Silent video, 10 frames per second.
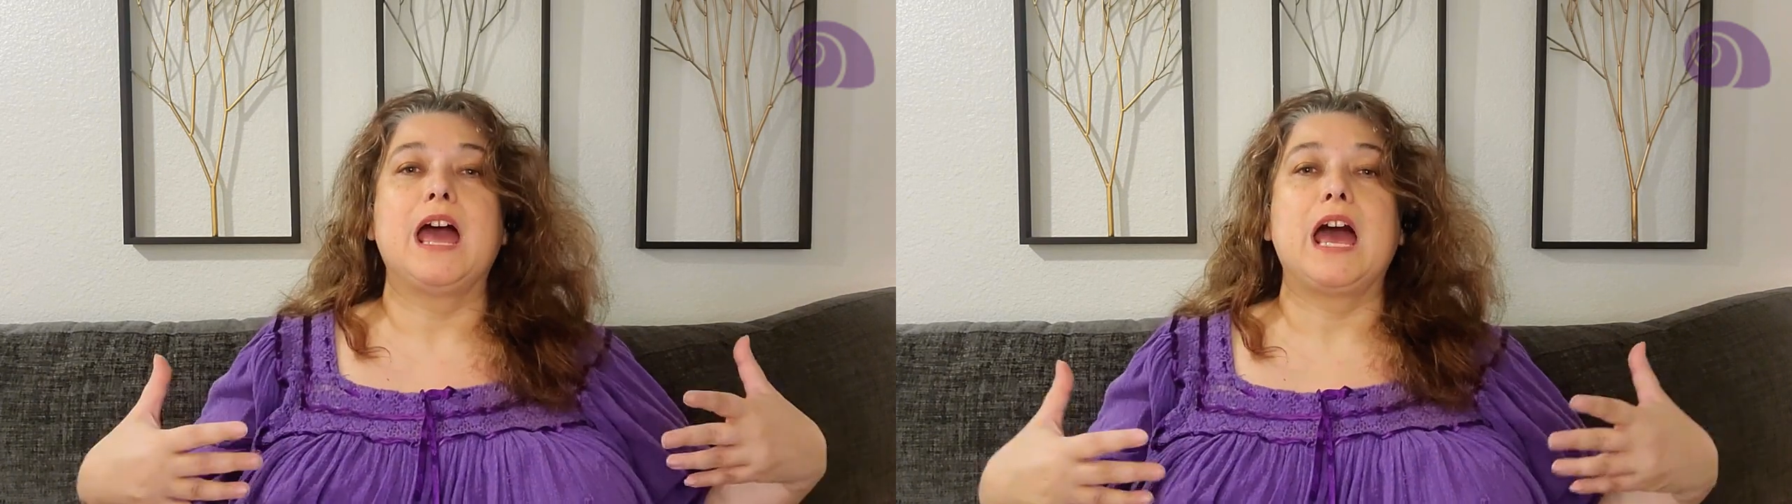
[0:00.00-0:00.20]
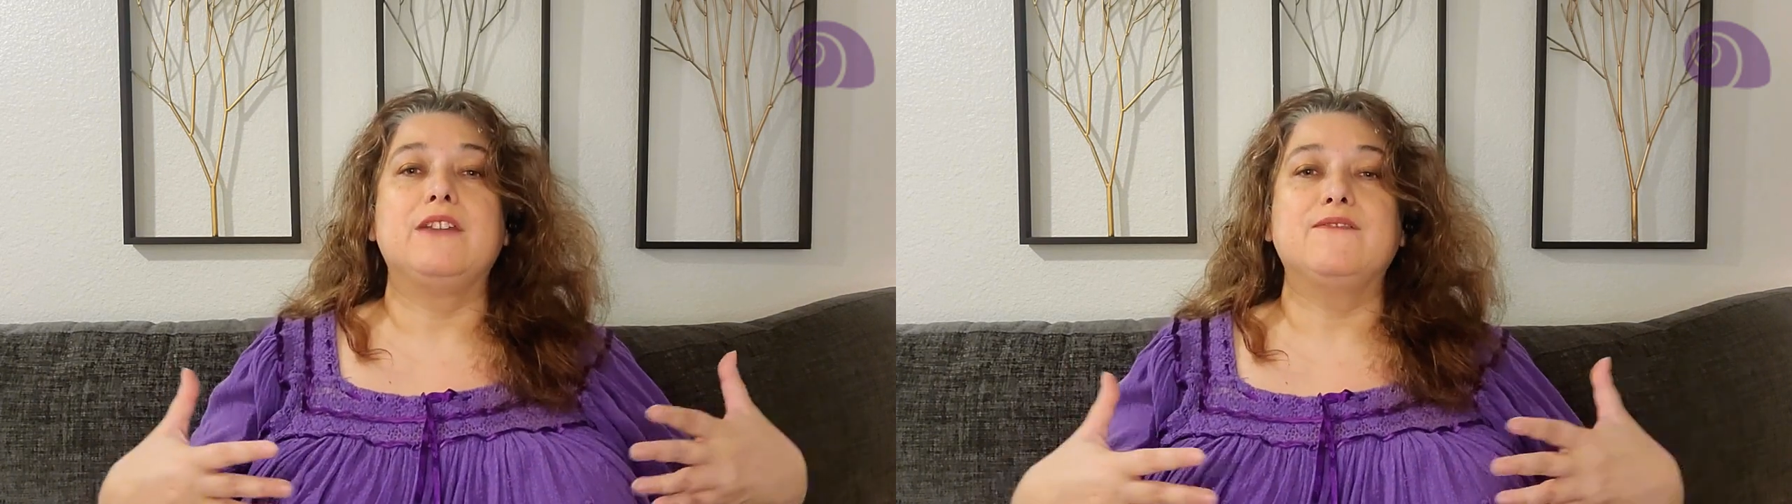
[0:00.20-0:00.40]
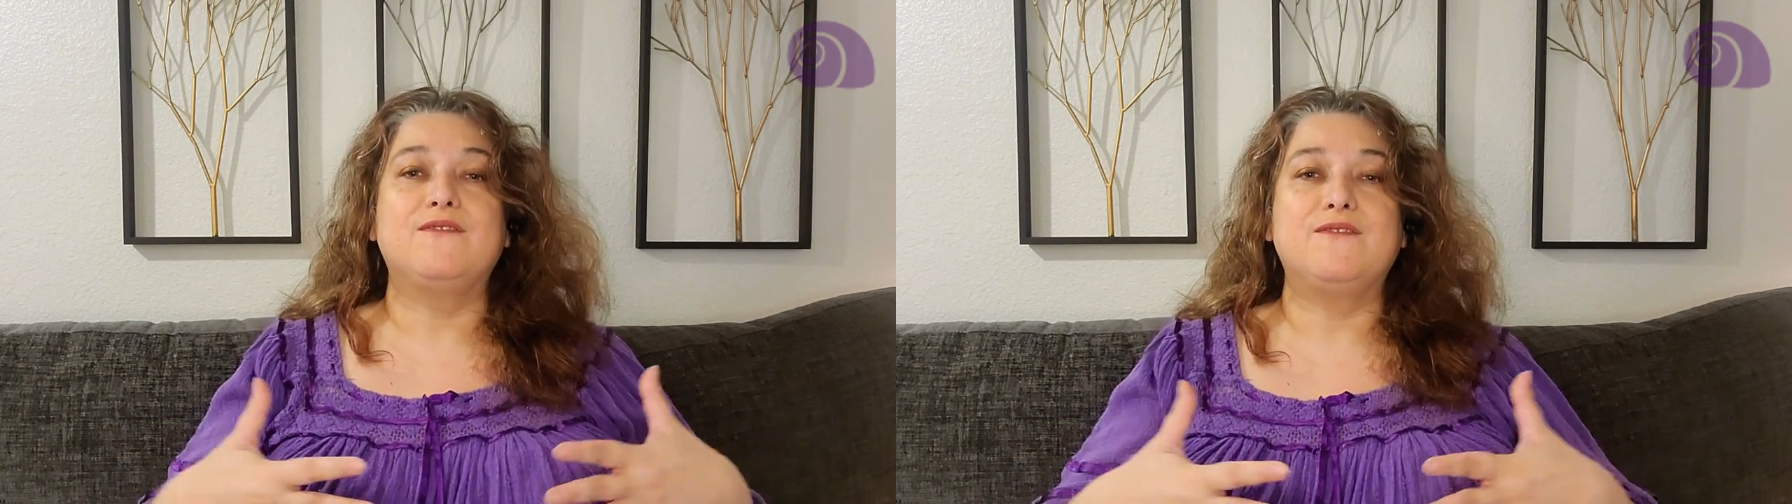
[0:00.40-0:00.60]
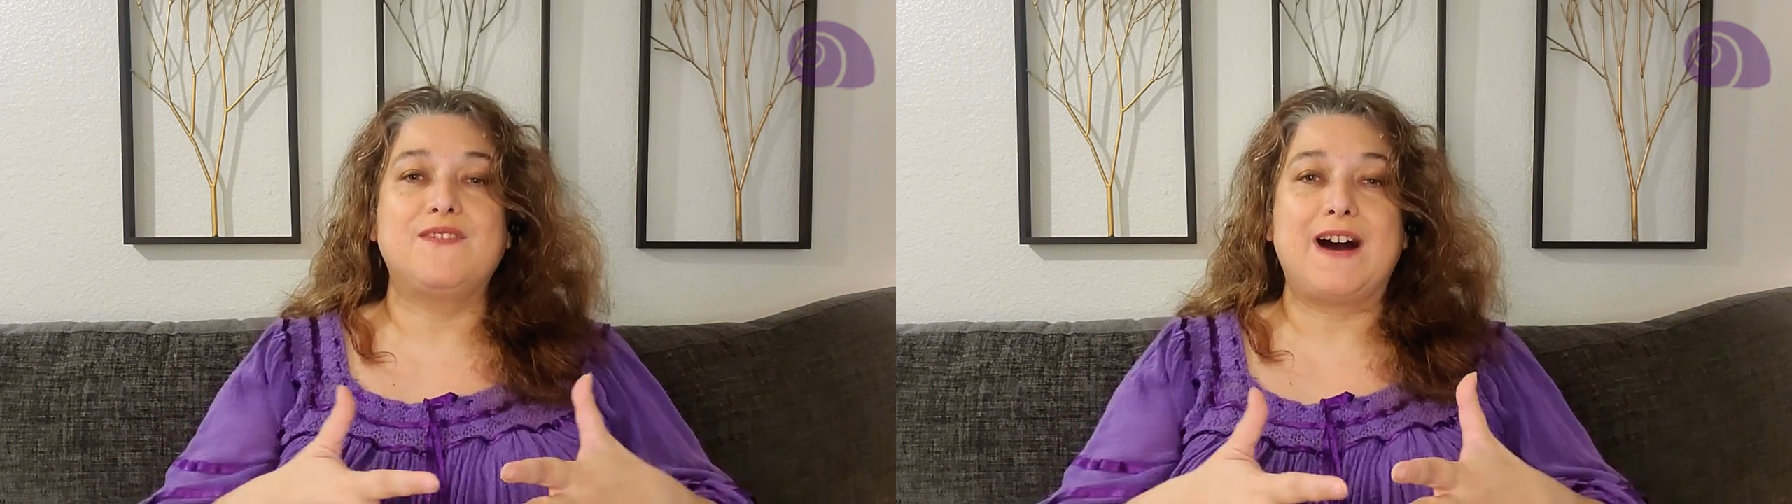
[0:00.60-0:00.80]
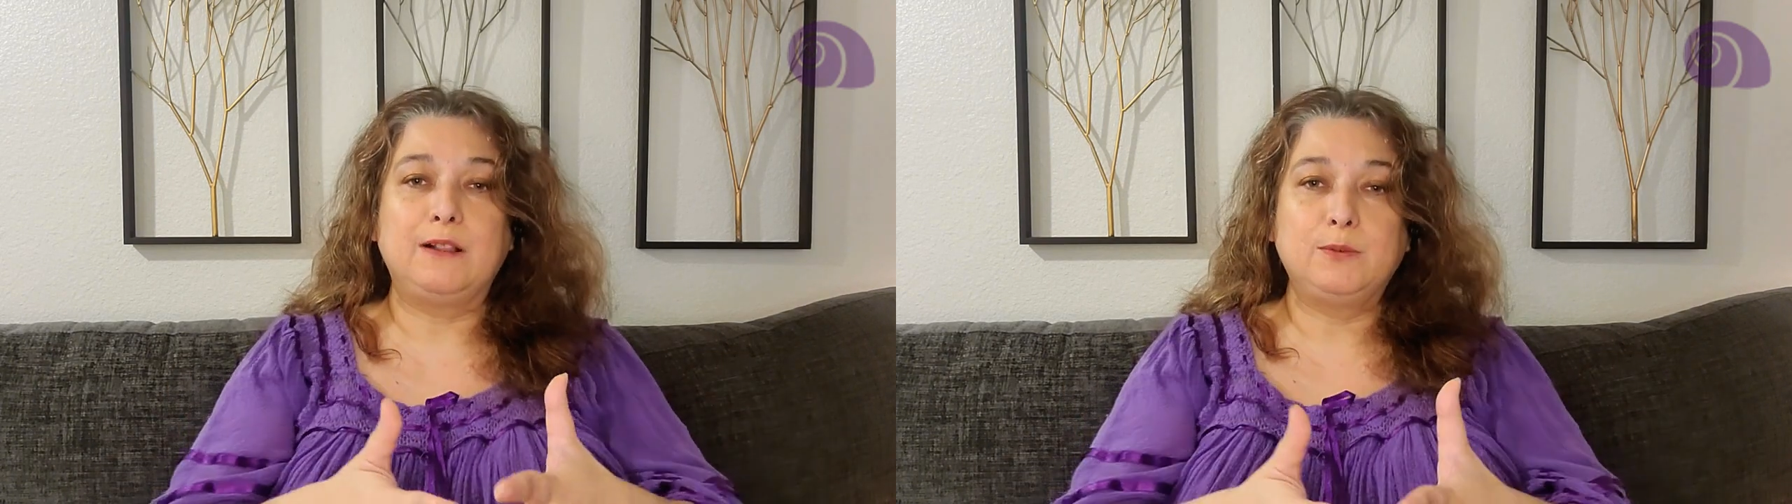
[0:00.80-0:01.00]
and
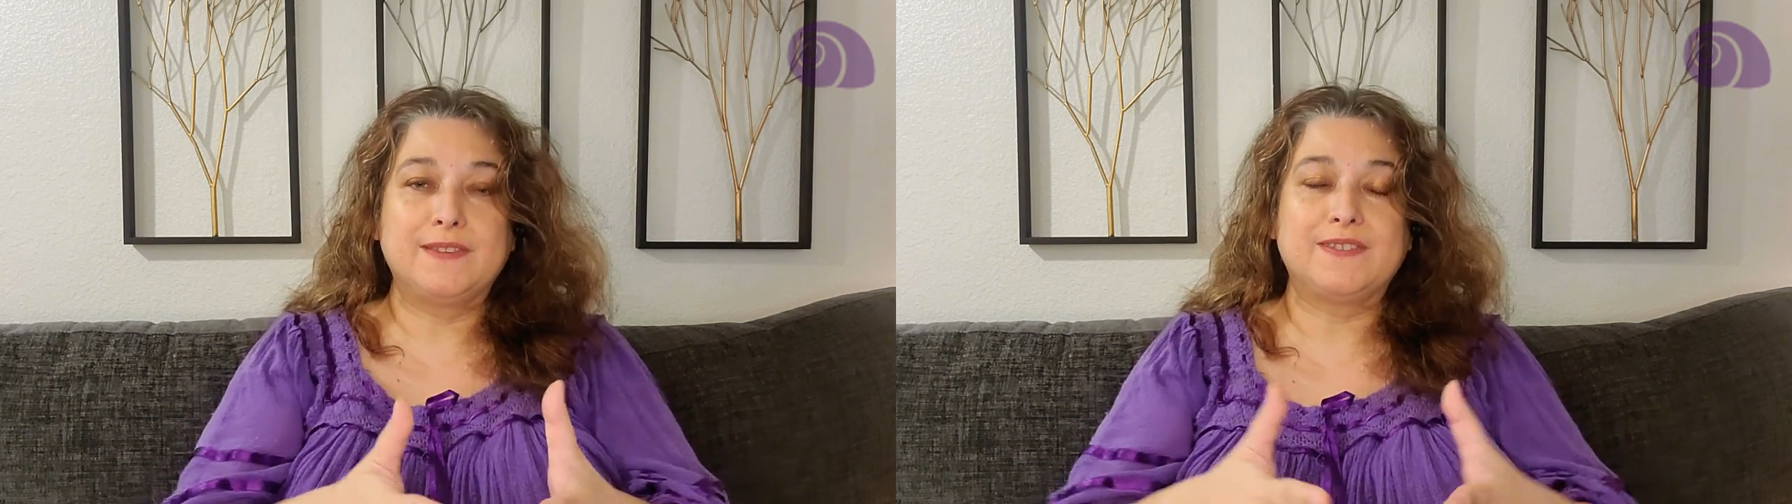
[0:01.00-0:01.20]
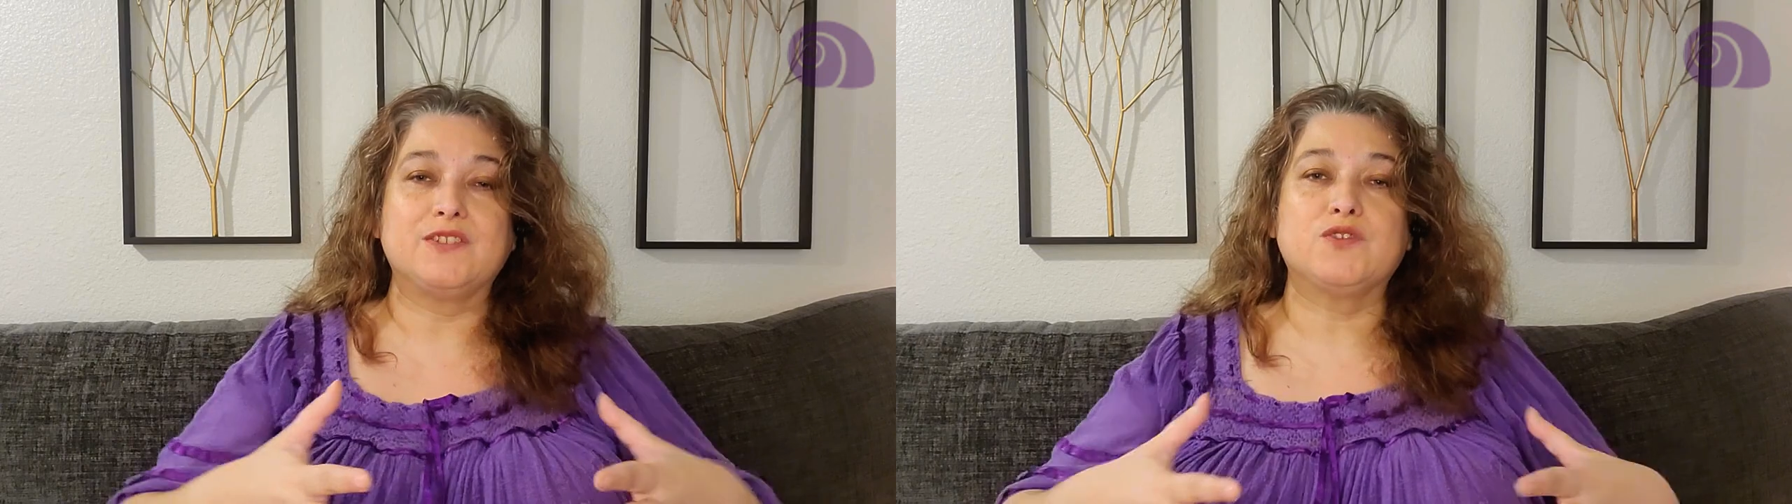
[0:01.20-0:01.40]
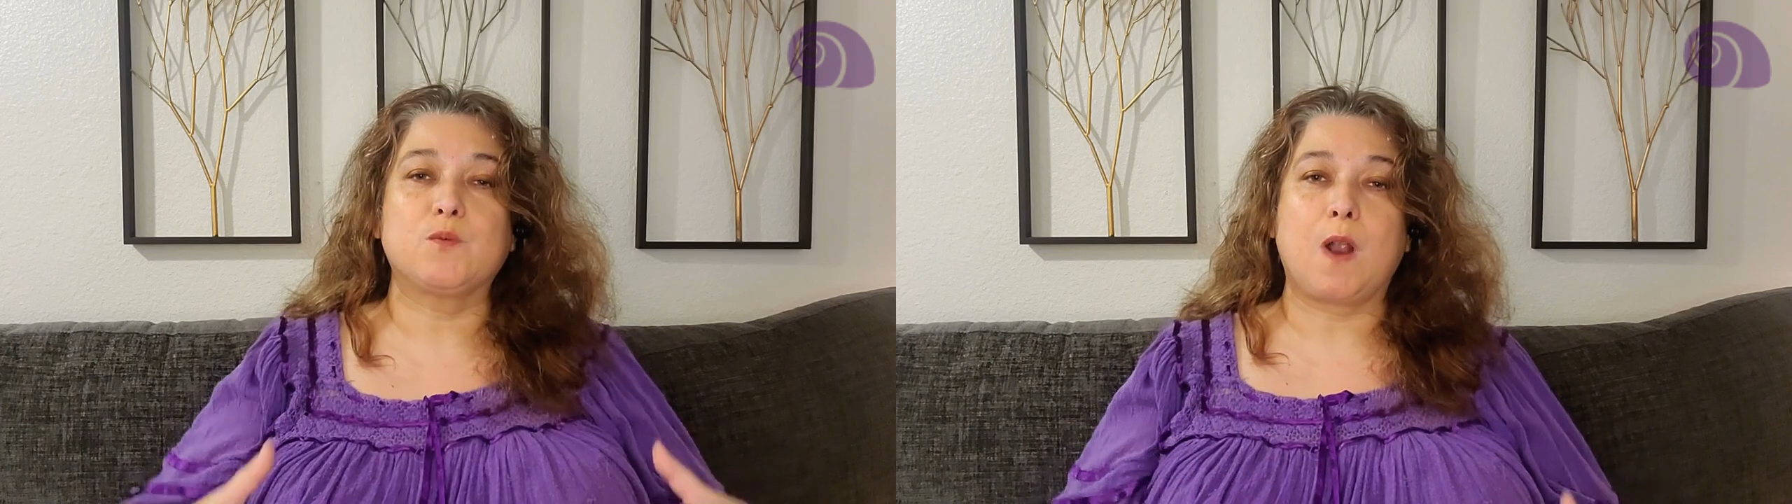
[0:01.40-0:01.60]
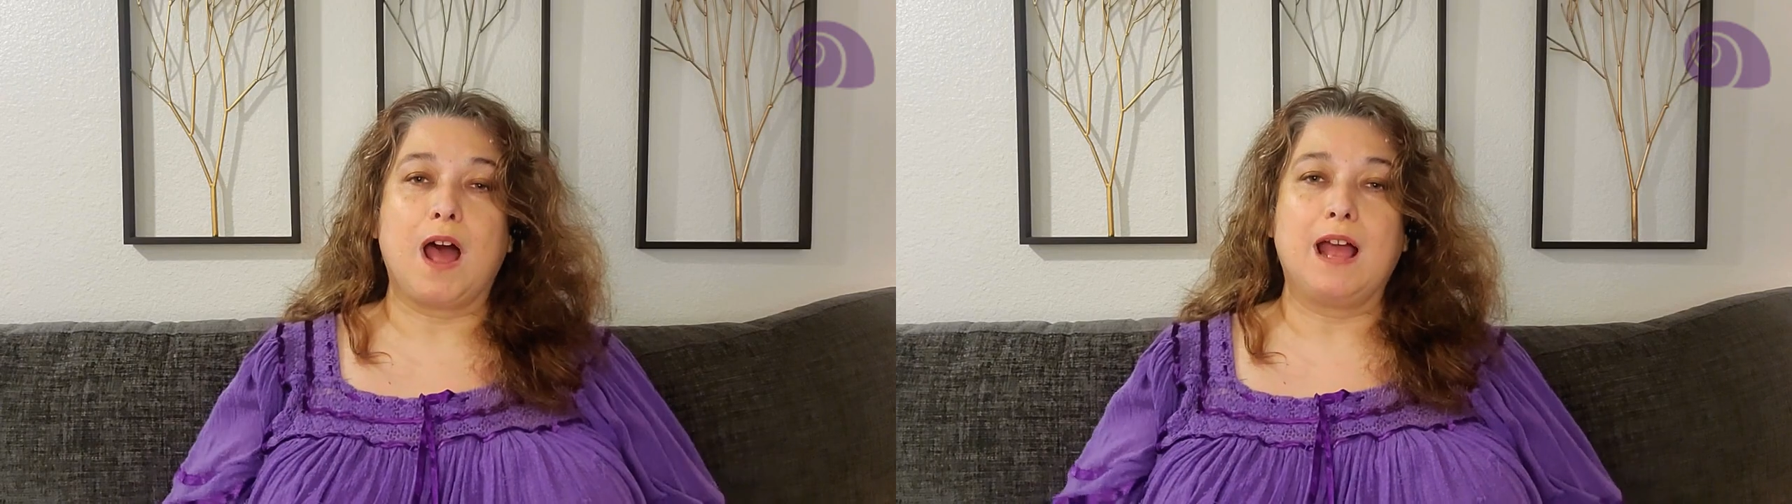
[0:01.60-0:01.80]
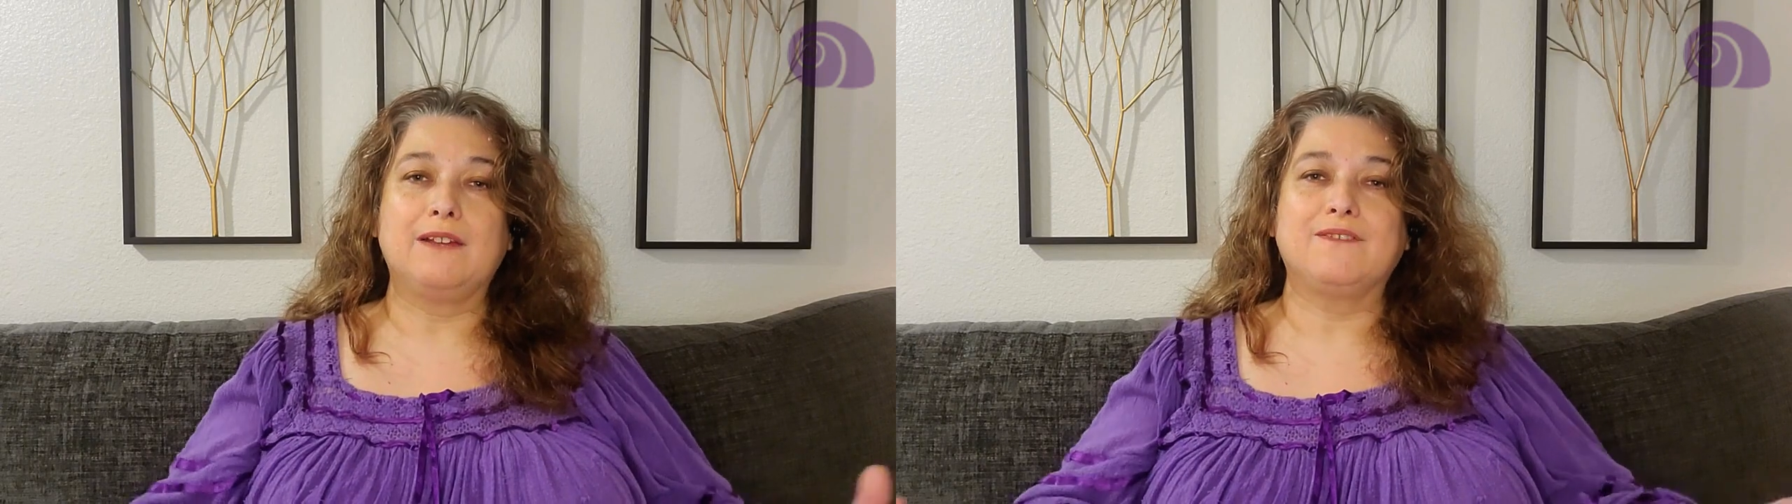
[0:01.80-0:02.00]
following that
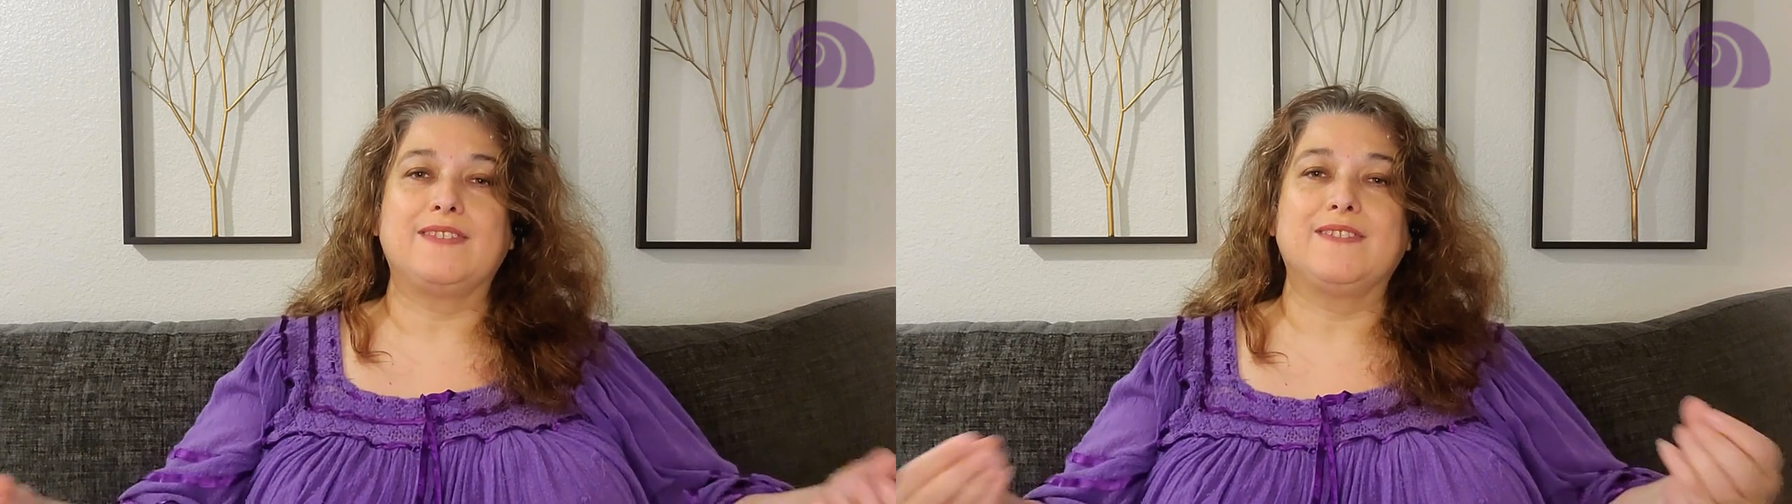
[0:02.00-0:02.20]
drive